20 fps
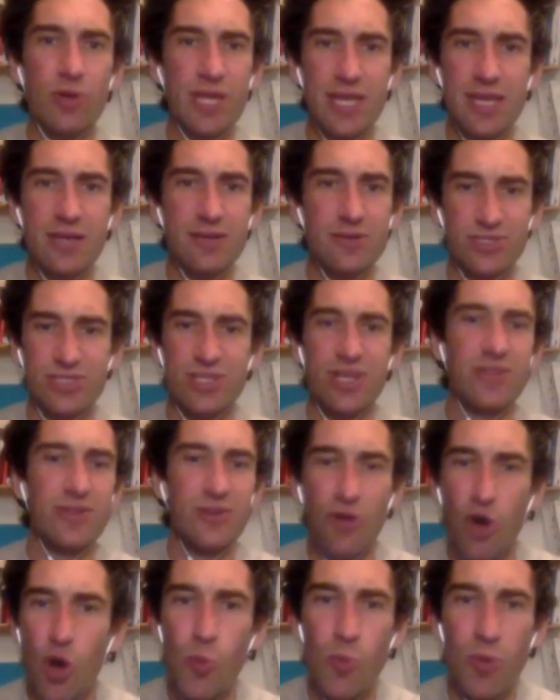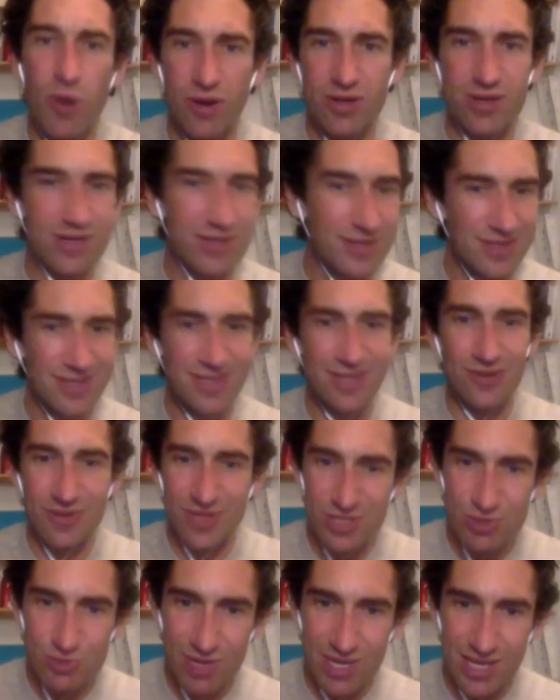here has done their homework,
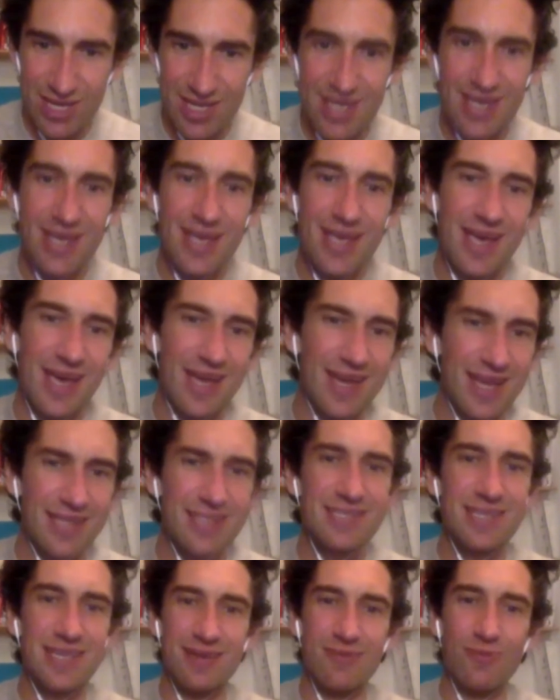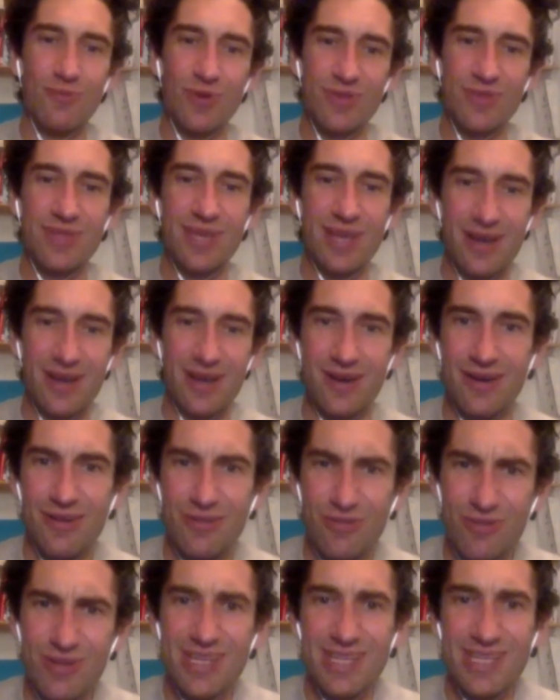this week," and actually what they're
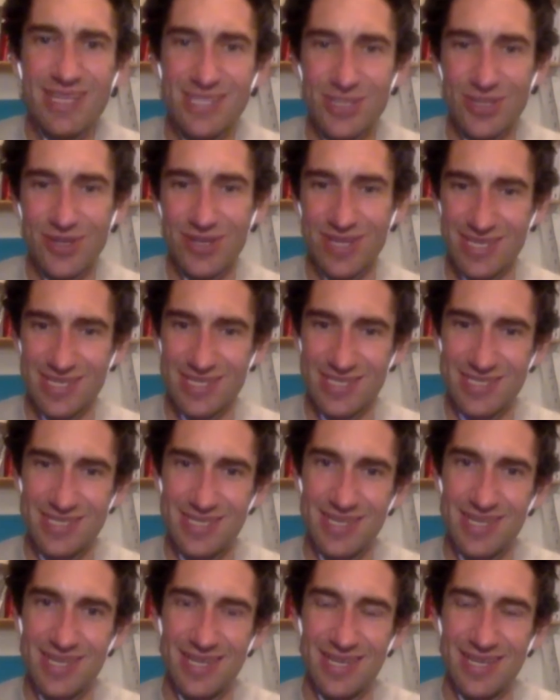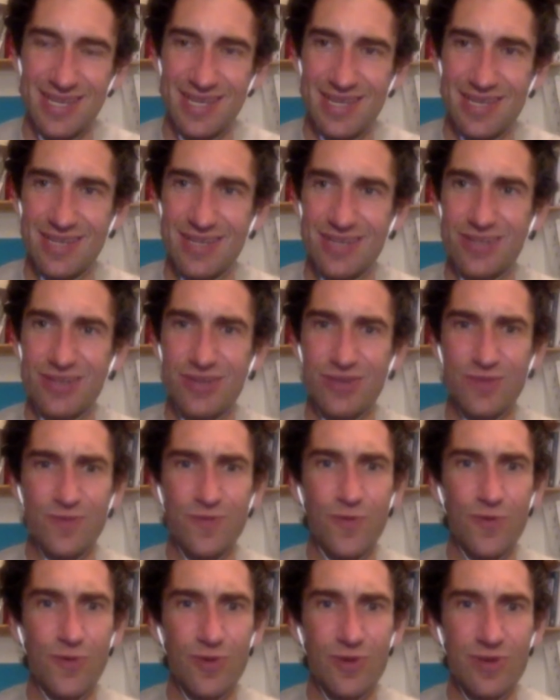really doing is
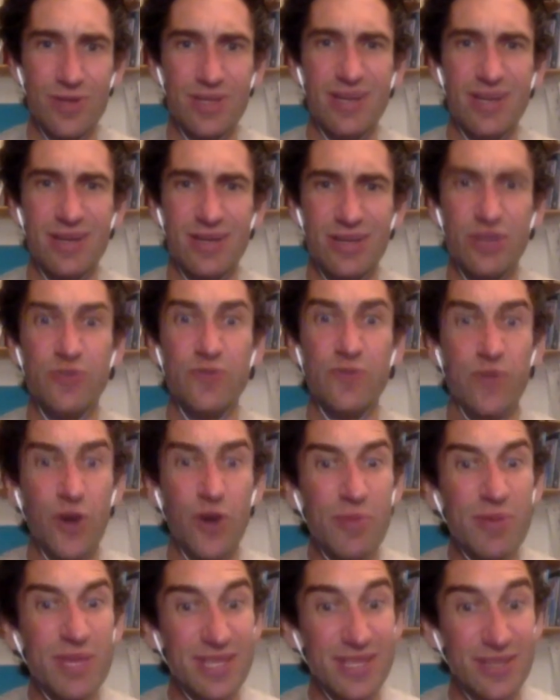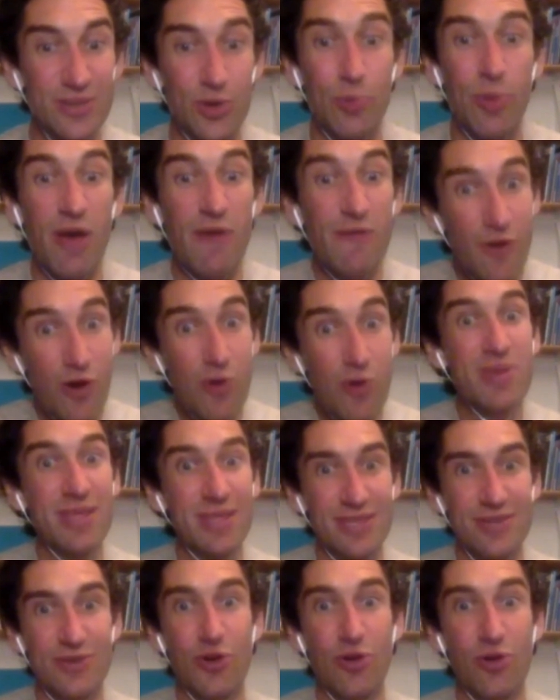confirming the norm, affirming
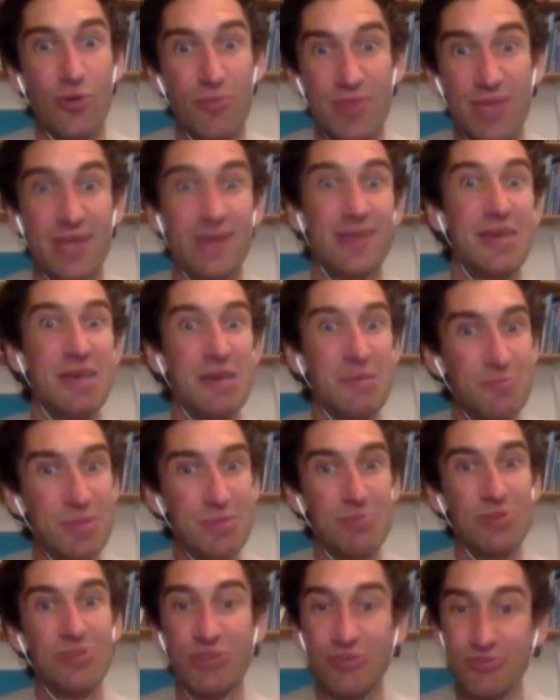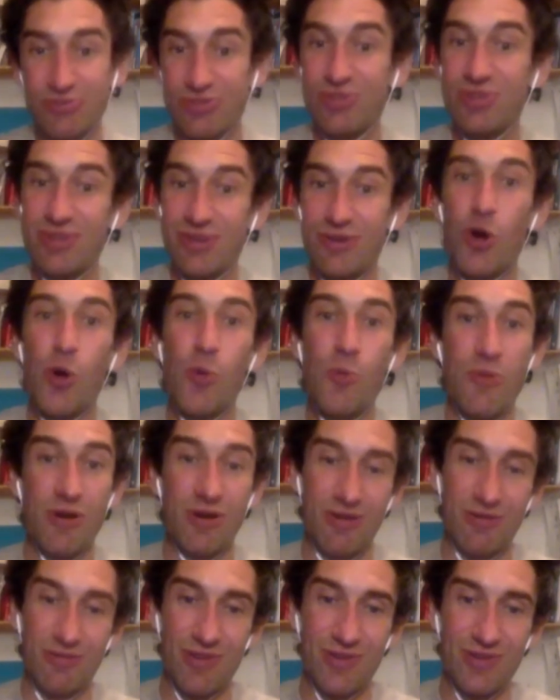the norm that people don't do their
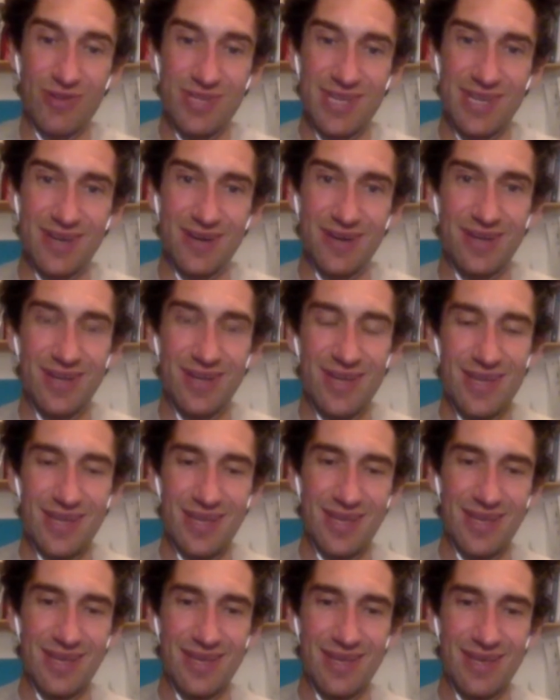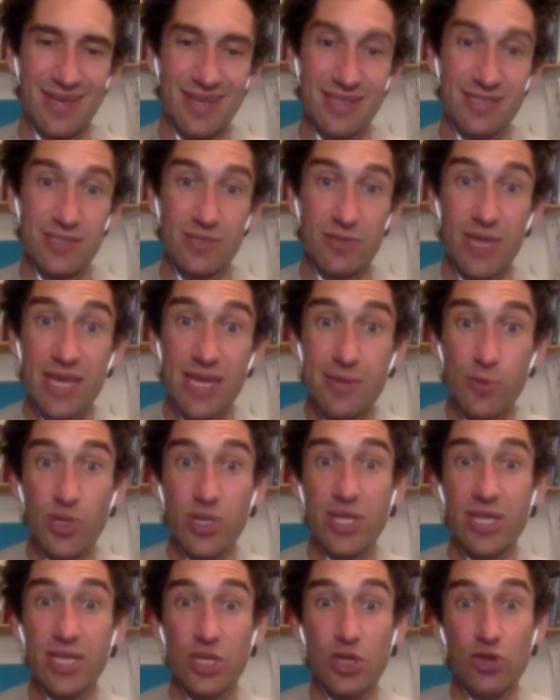homework around here, and so
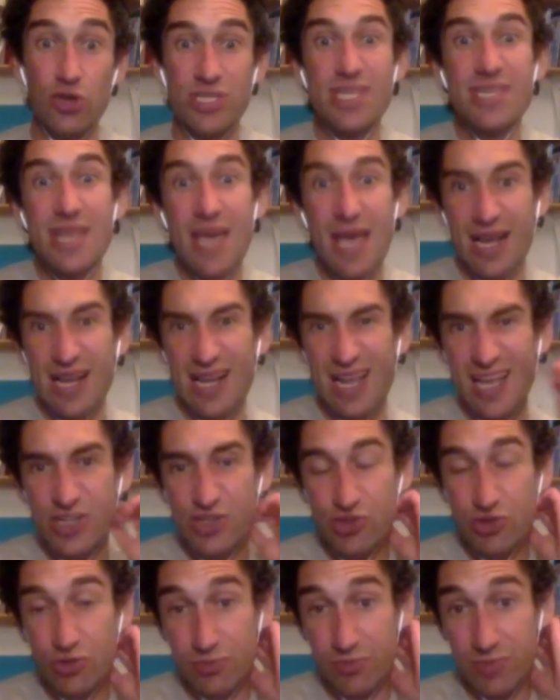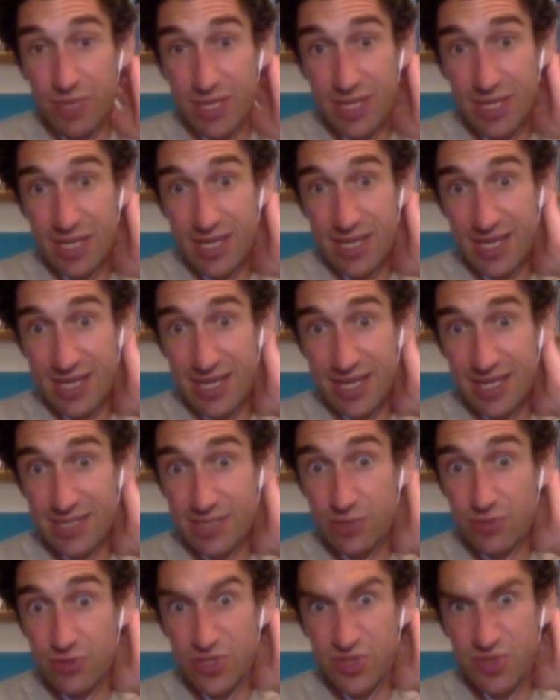anybody who's in that classroom is
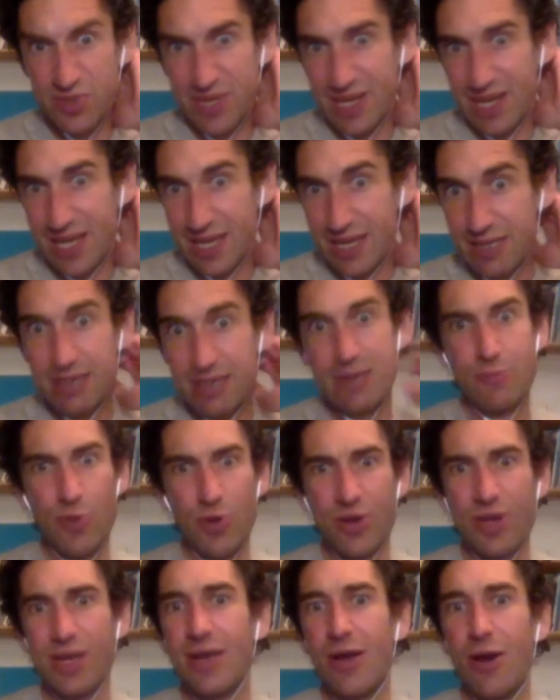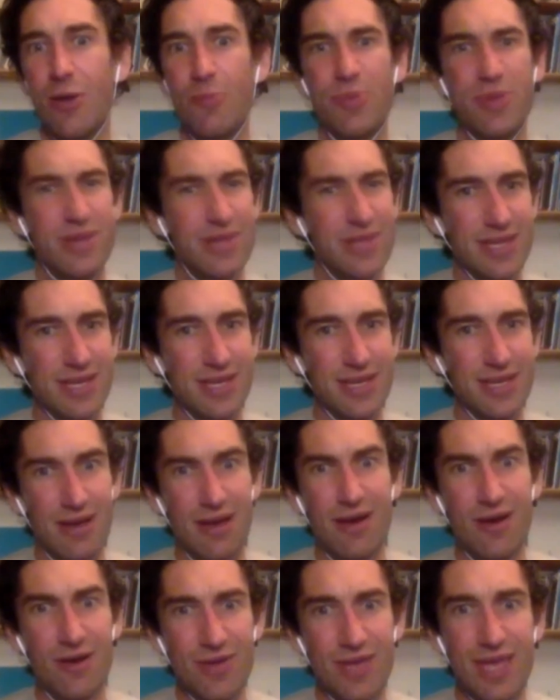going to be like perking up and thinking,
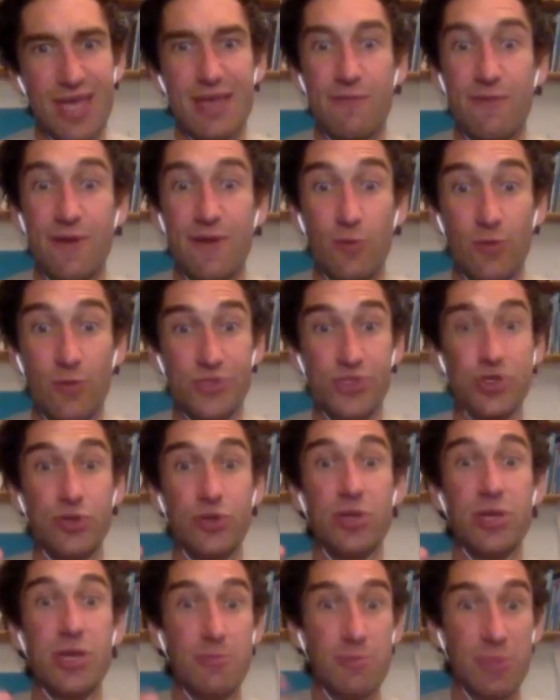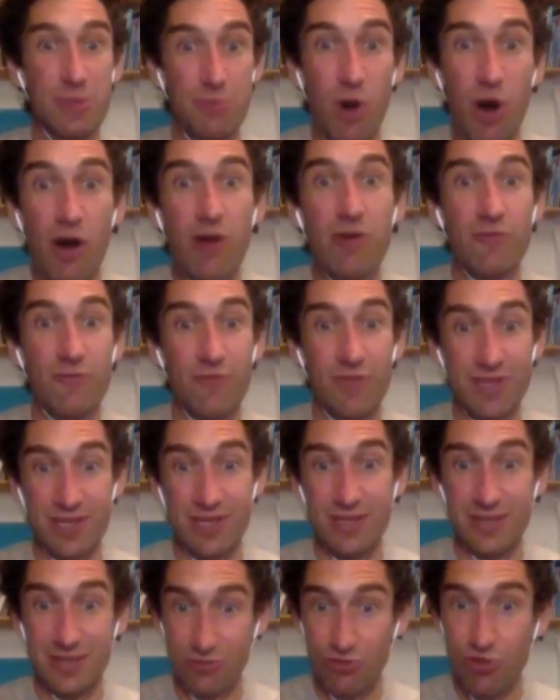"Oh, okay, if I want to be part of
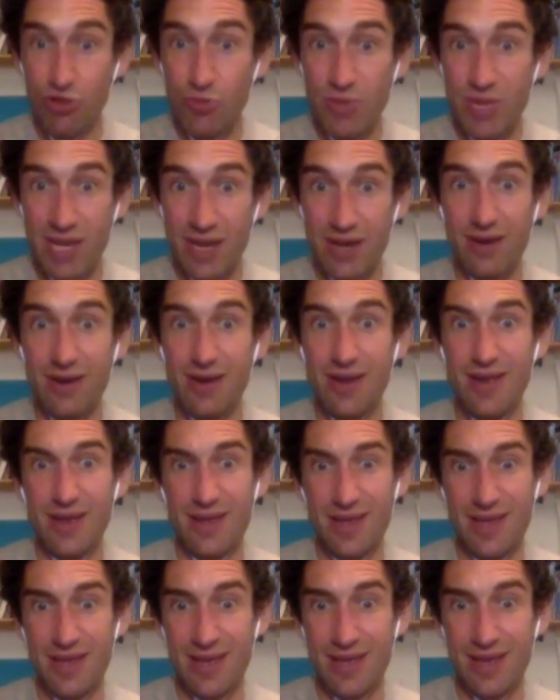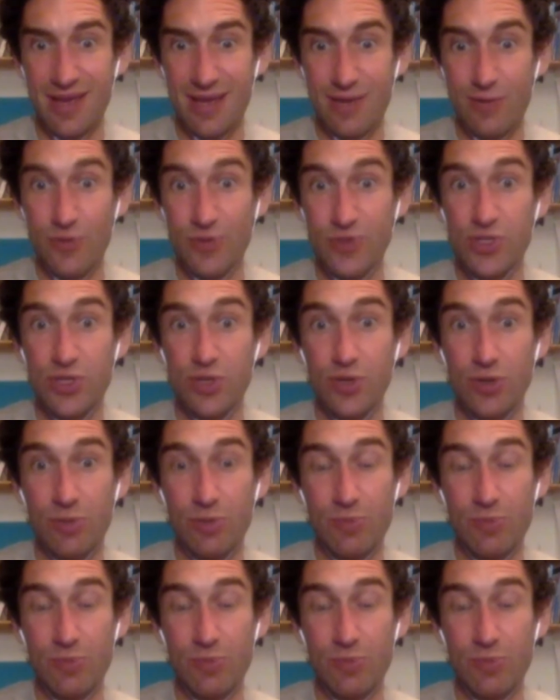the group here and I want to